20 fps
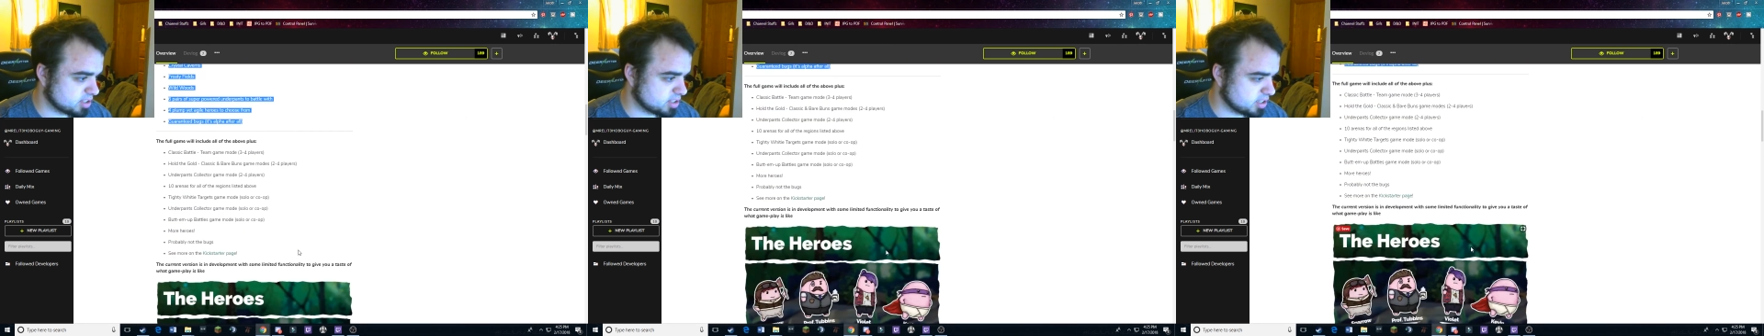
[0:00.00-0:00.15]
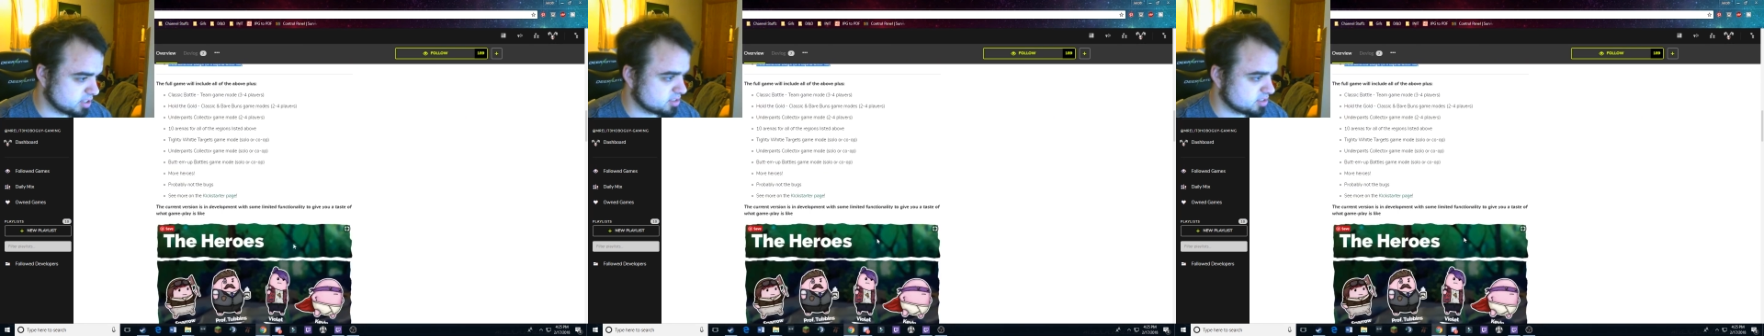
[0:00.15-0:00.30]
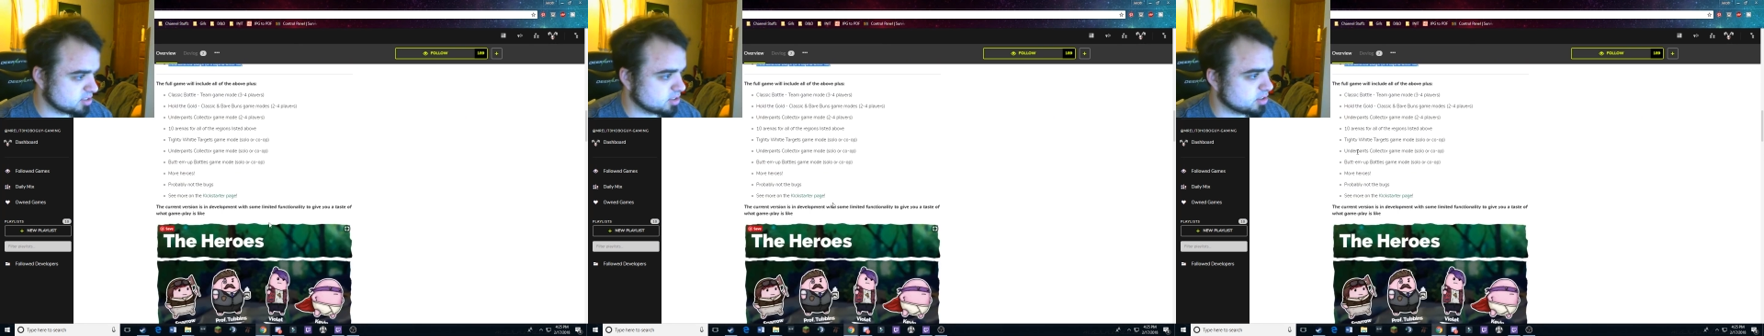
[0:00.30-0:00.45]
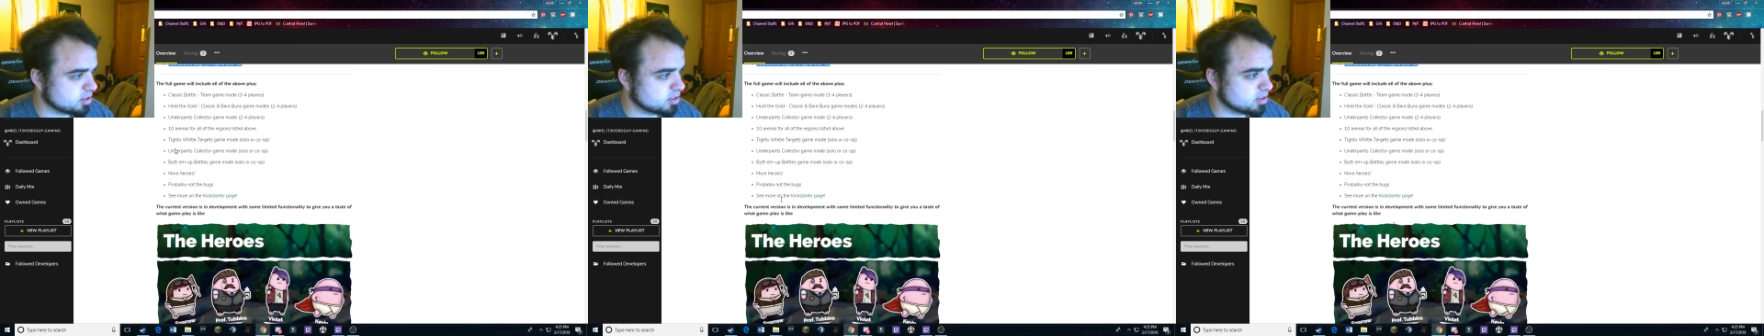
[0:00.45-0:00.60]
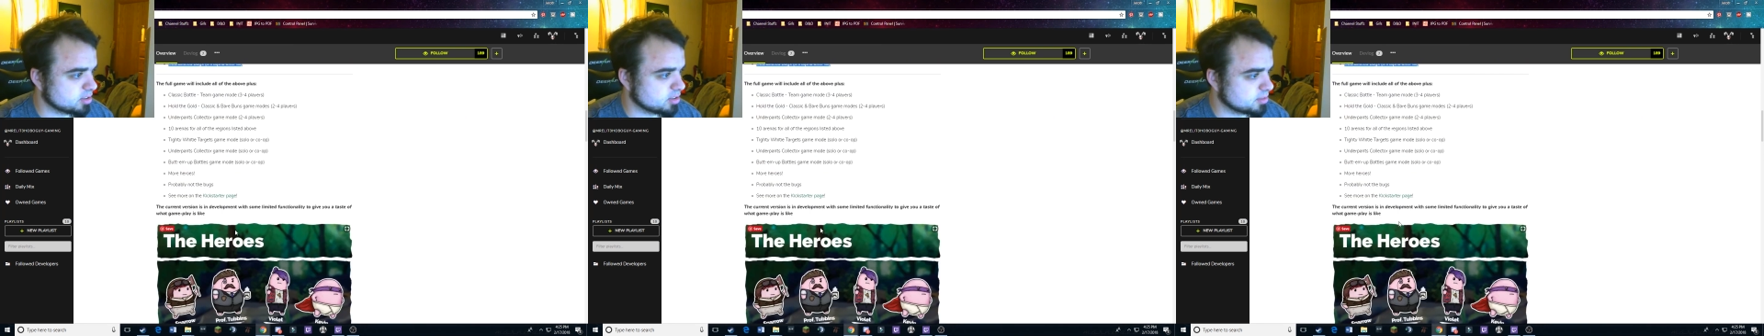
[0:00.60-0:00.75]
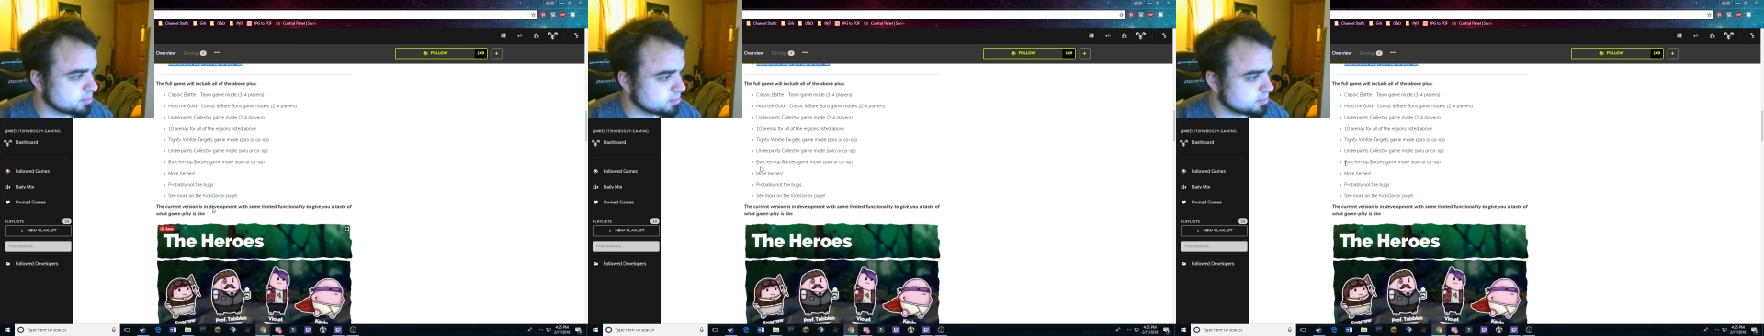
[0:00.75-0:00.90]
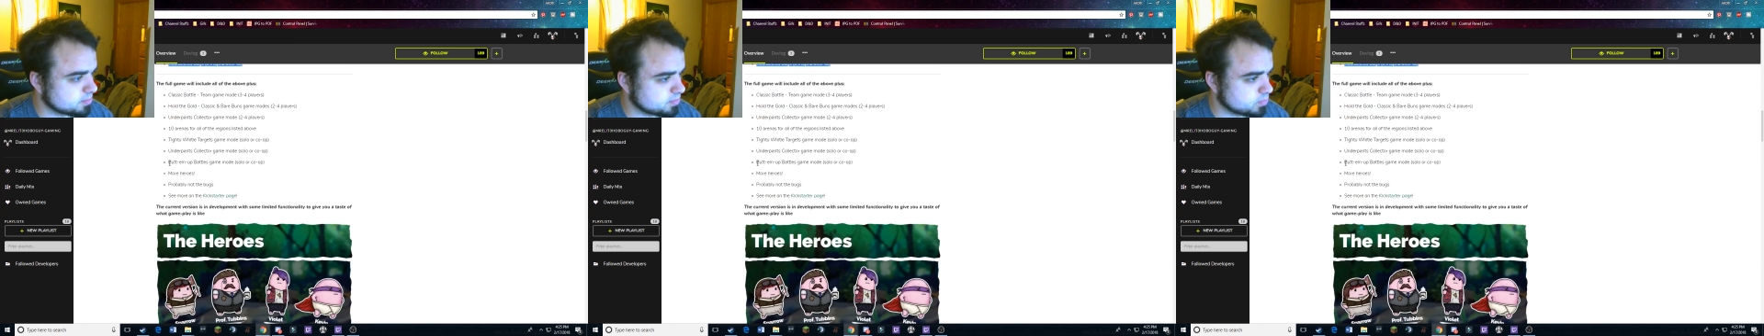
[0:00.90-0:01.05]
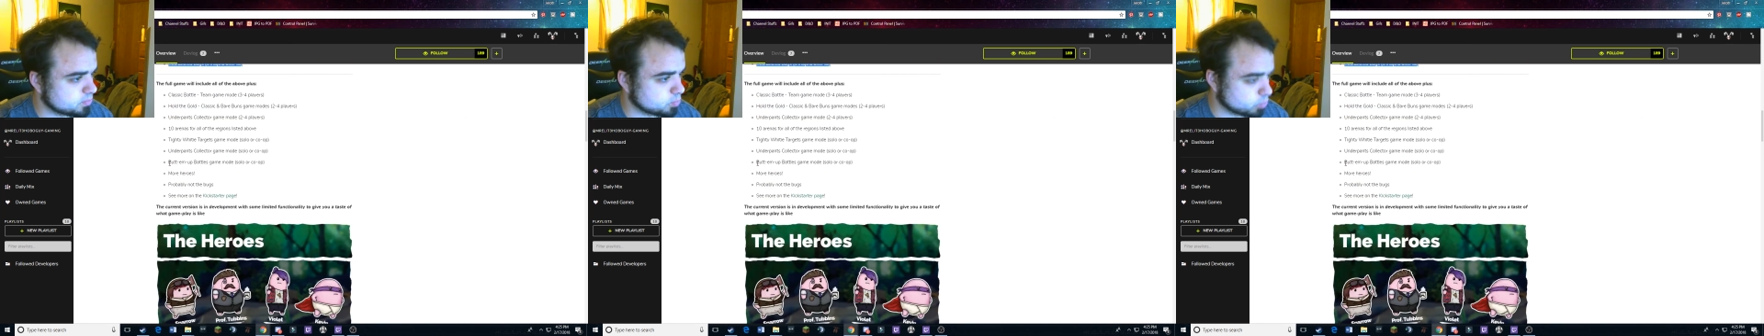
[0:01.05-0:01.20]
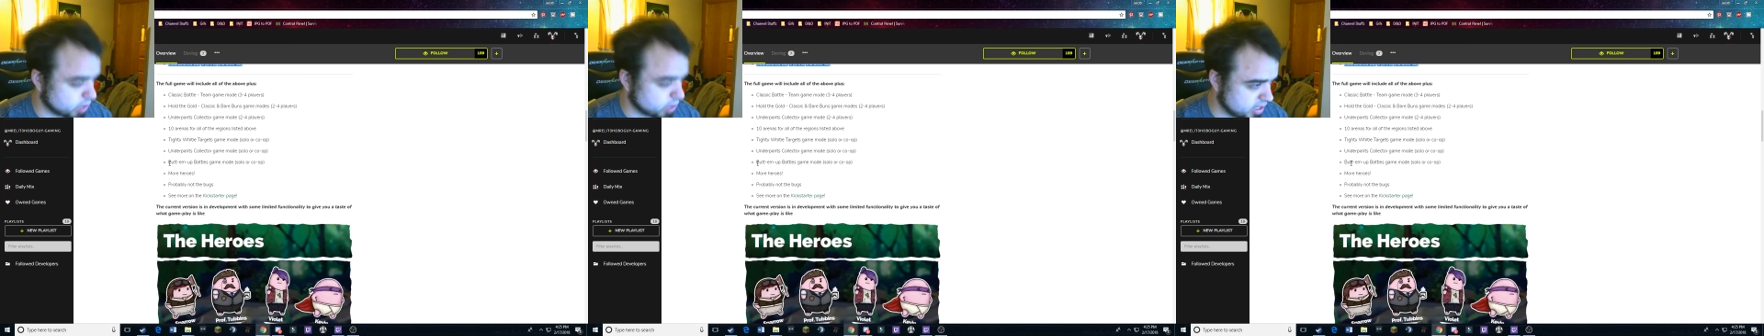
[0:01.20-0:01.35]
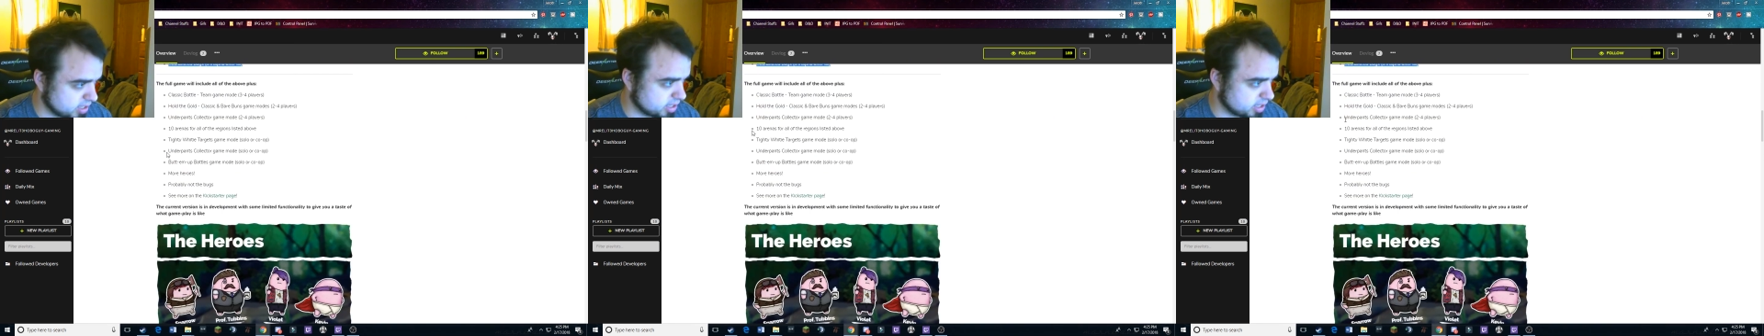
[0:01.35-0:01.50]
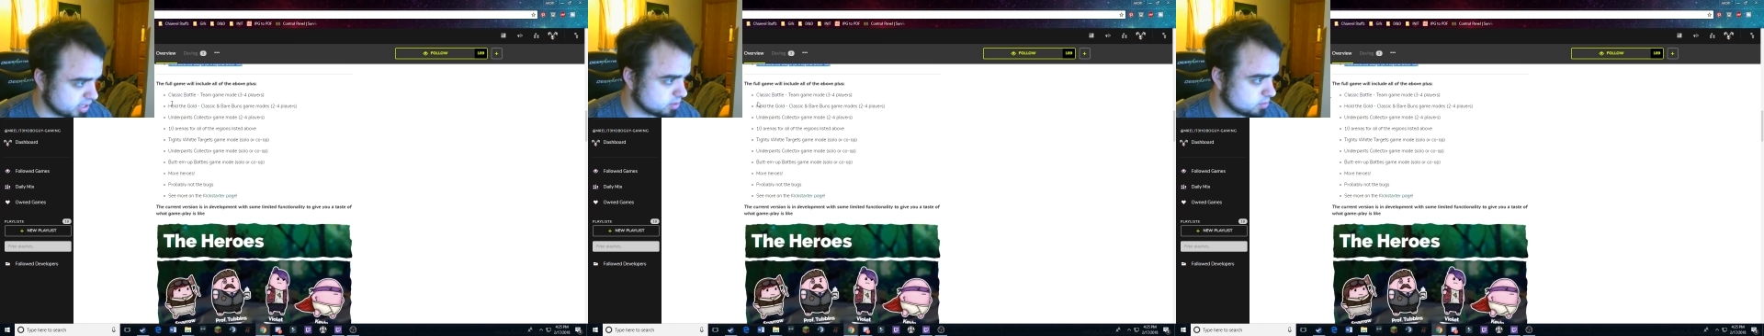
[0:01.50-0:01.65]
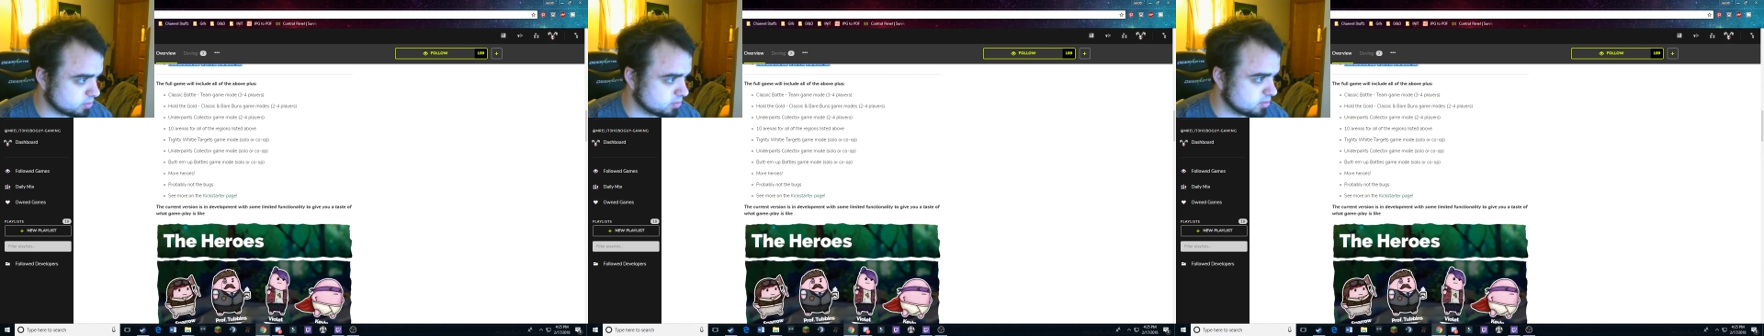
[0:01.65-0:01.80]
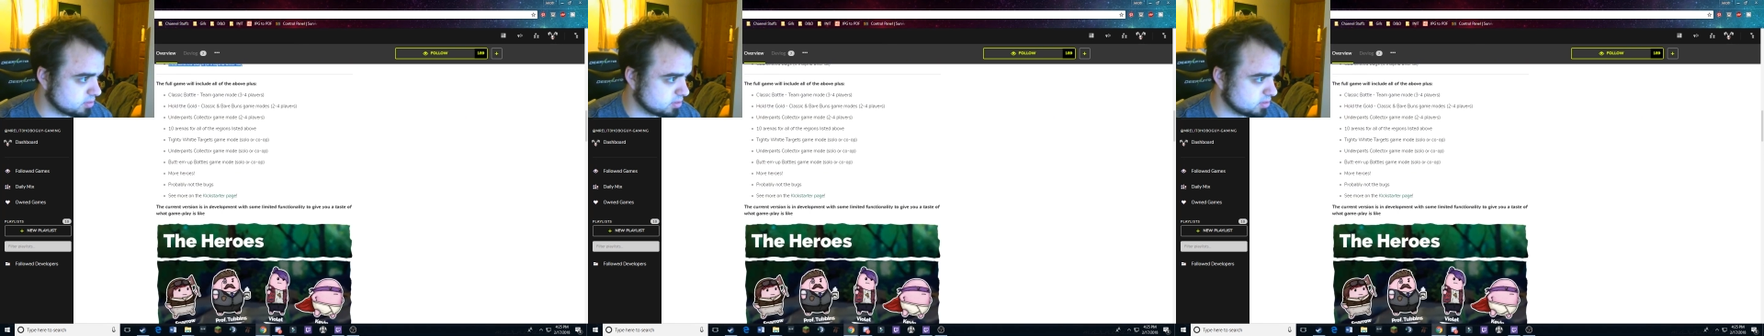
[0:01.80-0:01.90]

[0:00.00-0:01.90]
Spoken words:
Kickstarter right now.